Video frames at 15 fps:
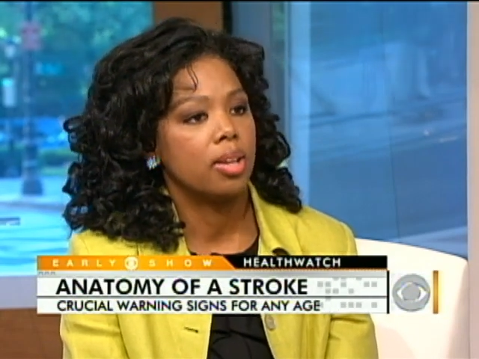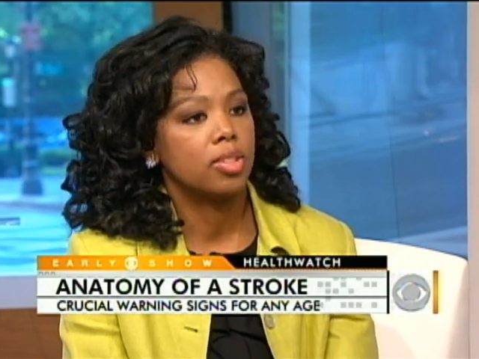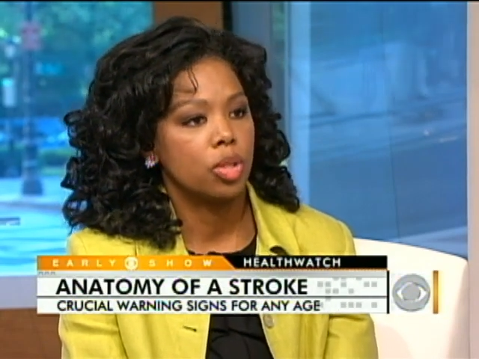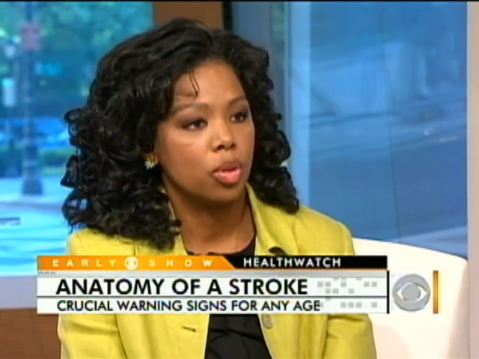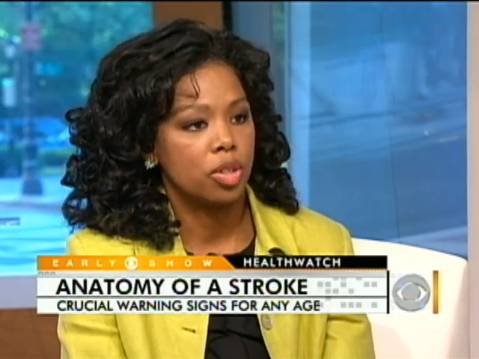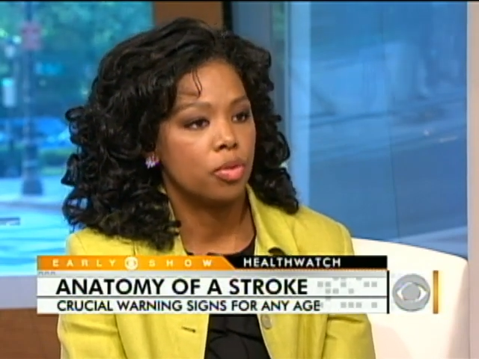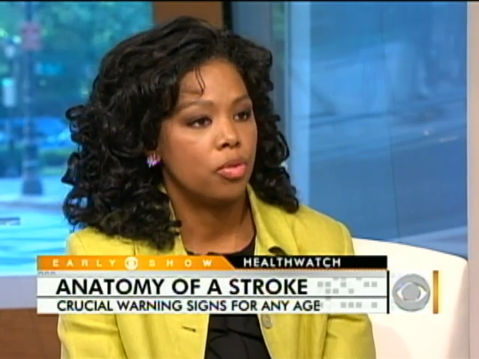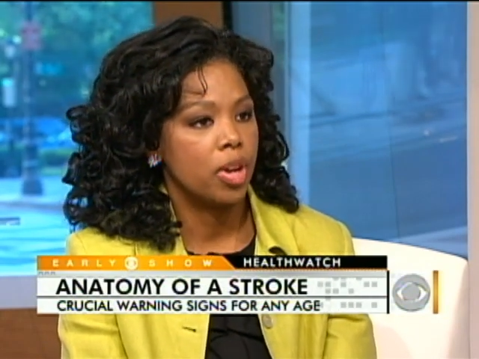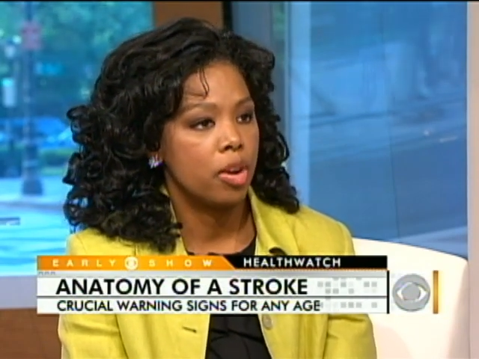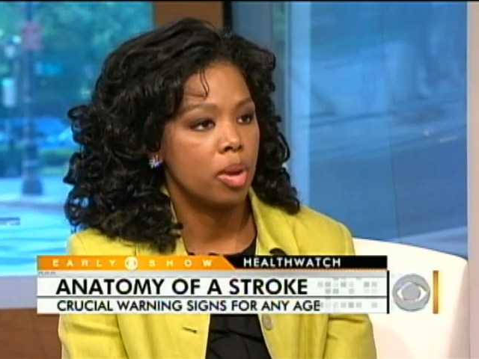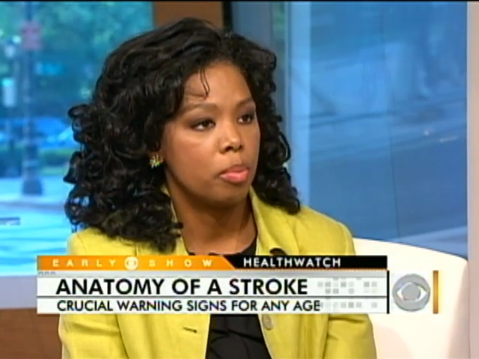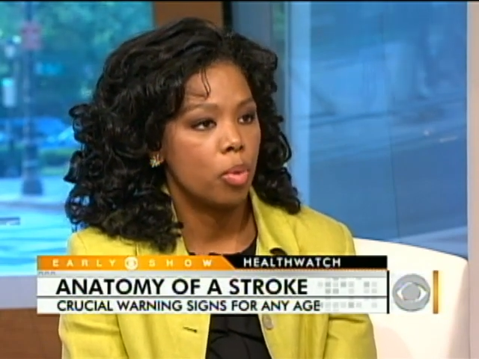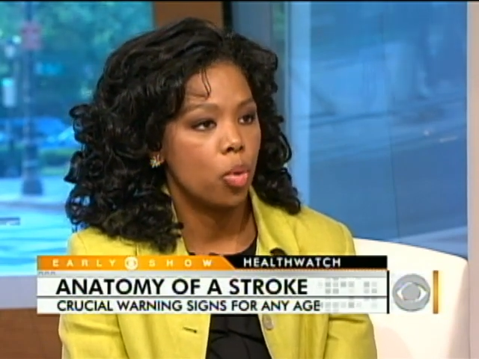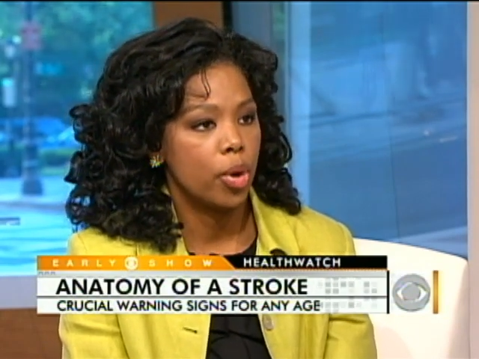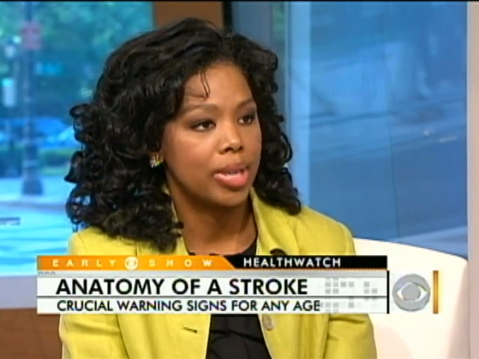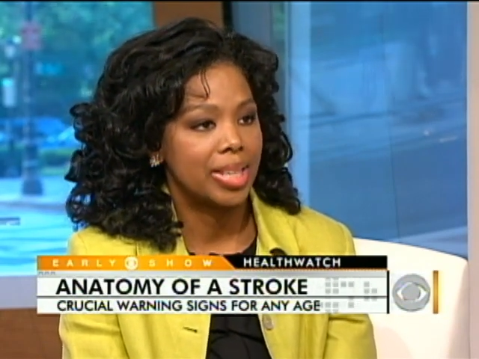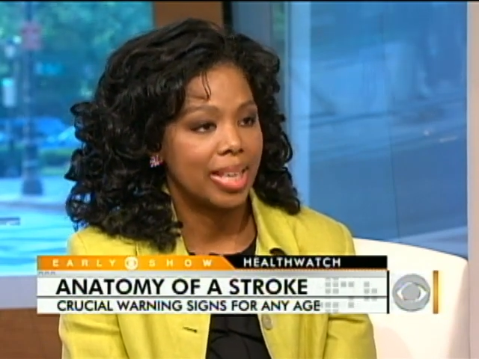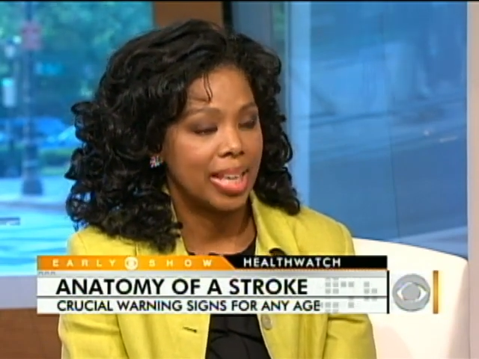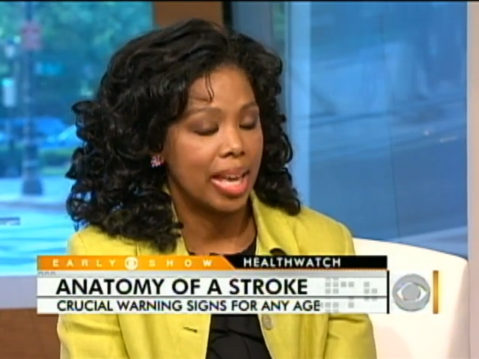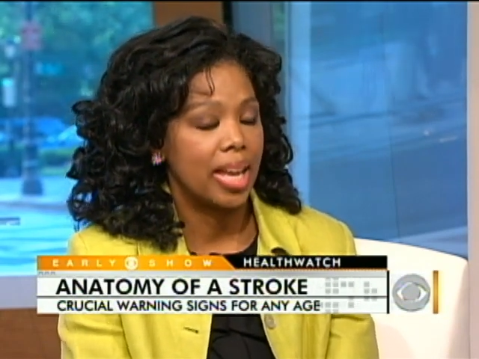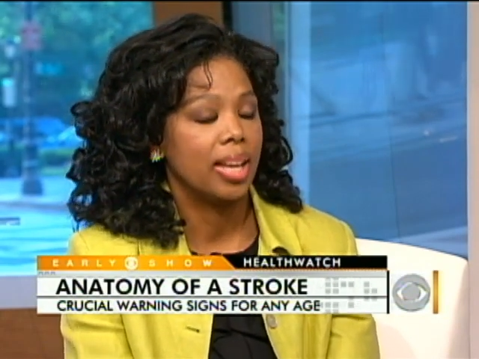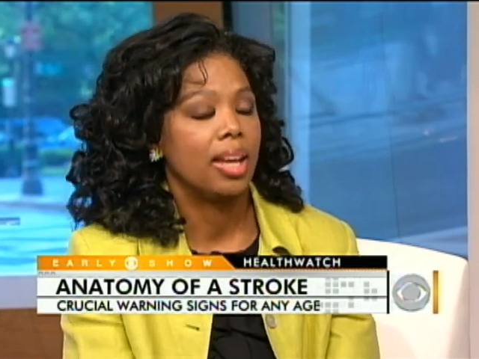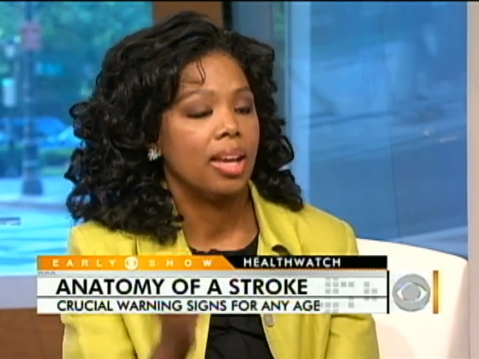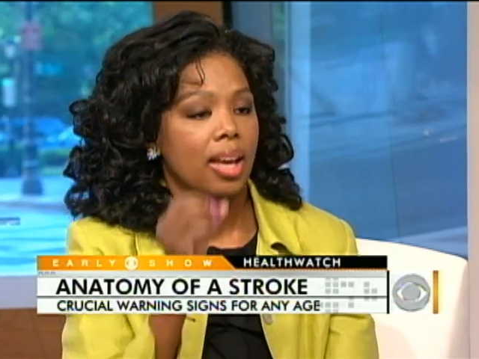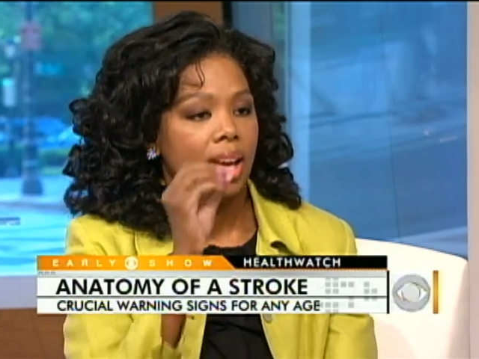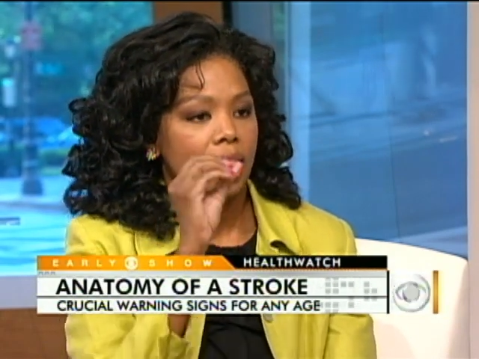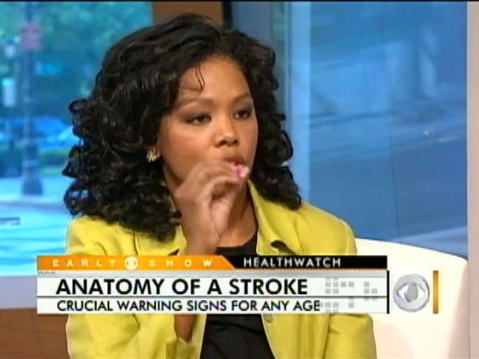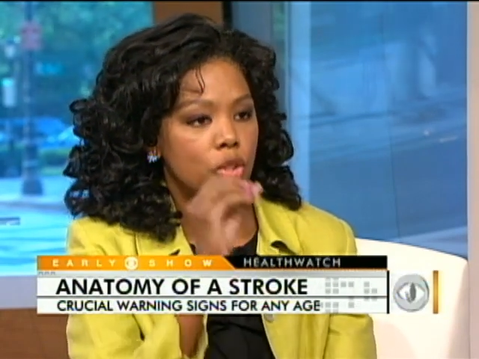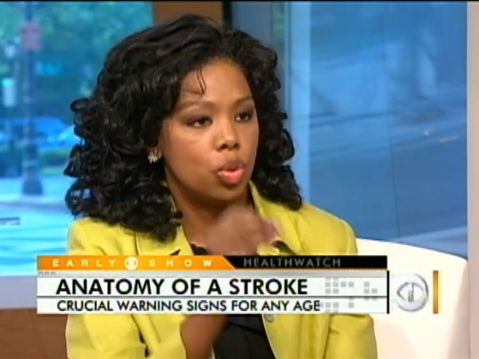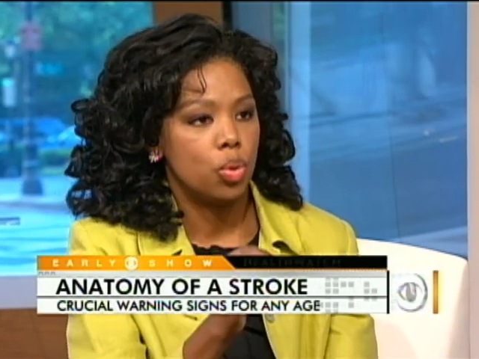So it's very important to get
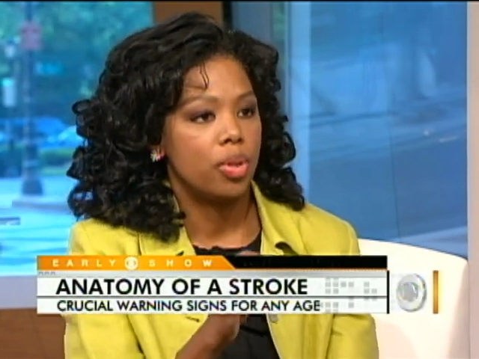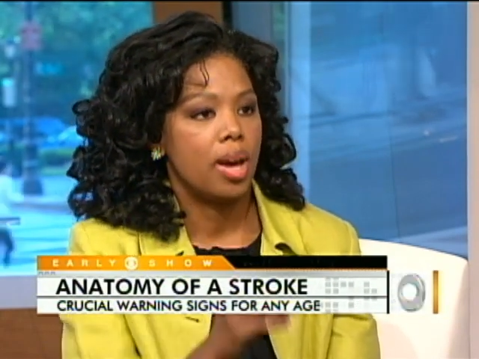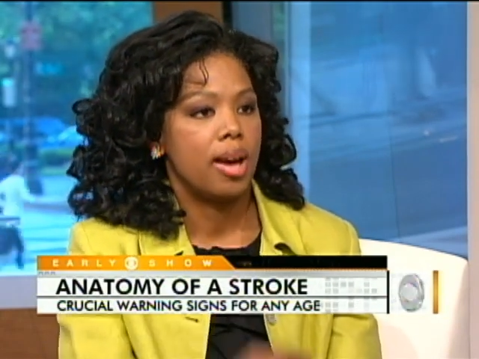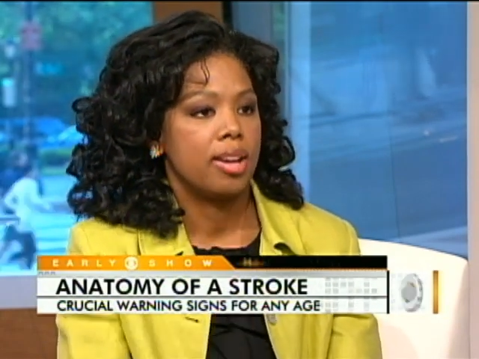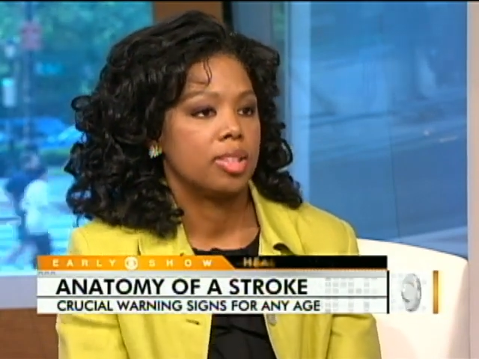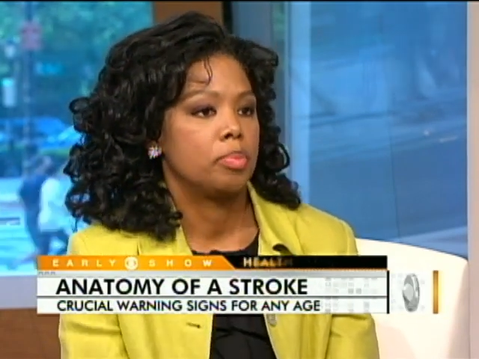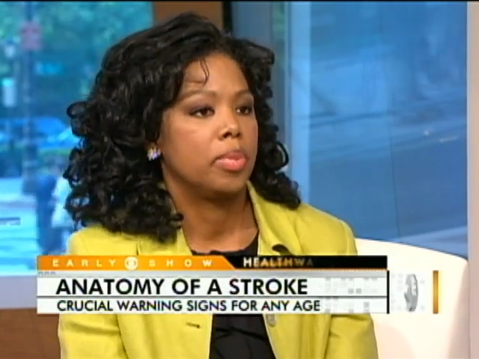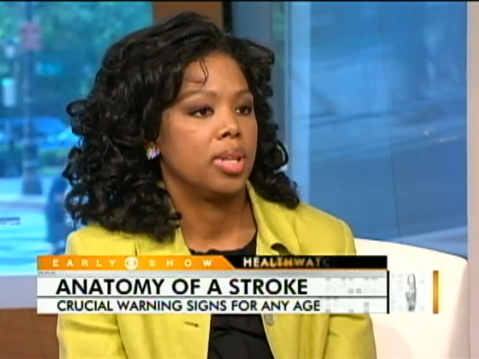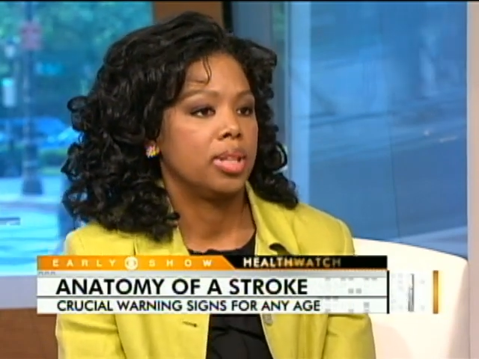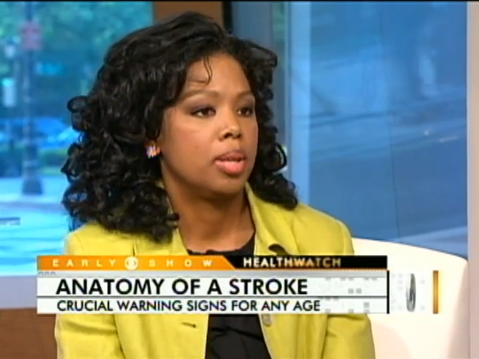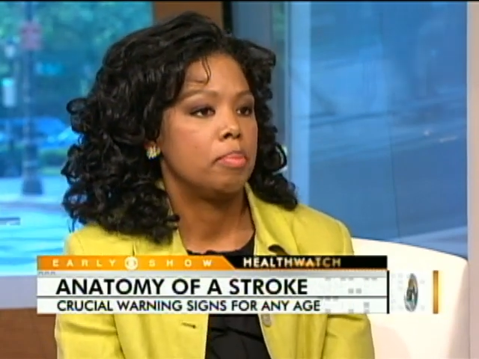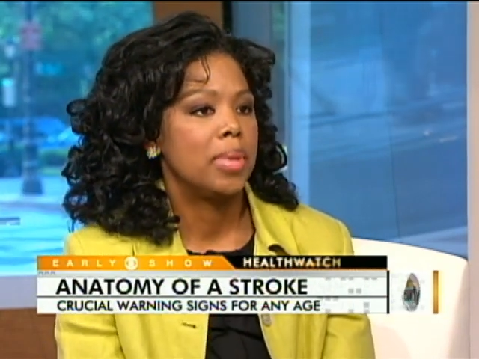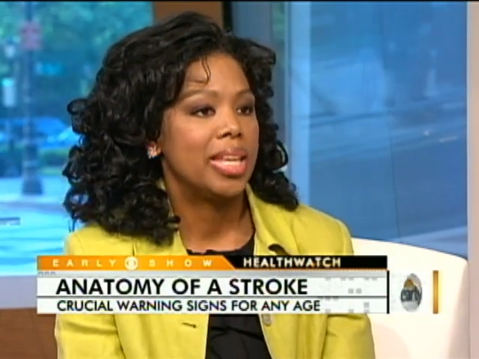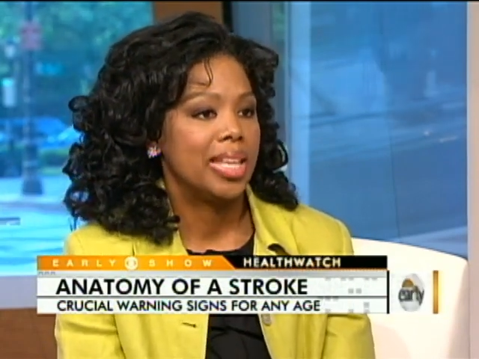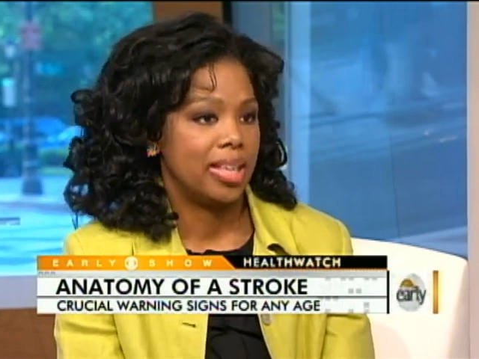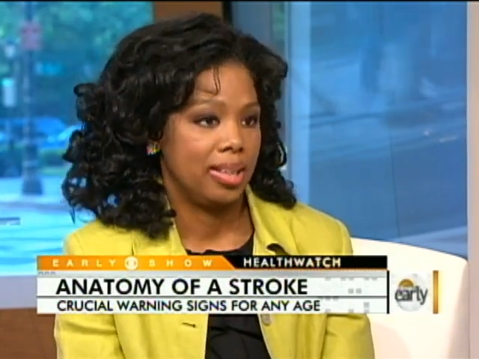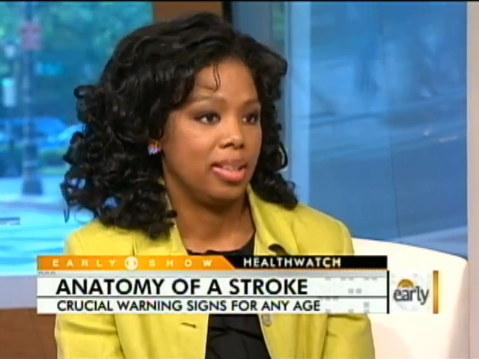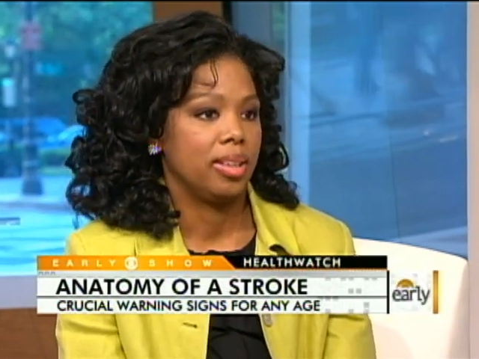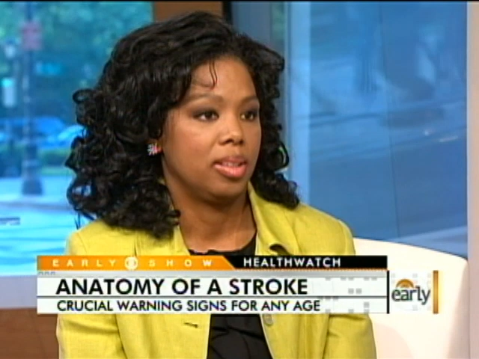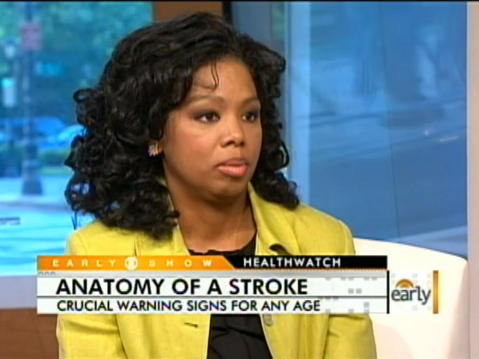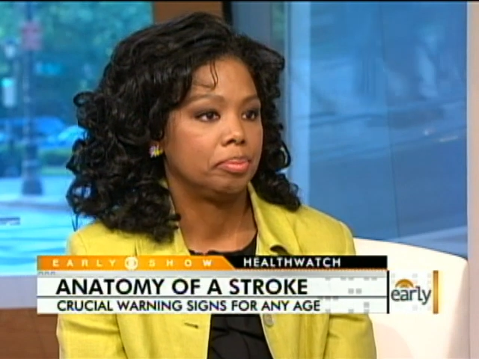to the hospital immediately.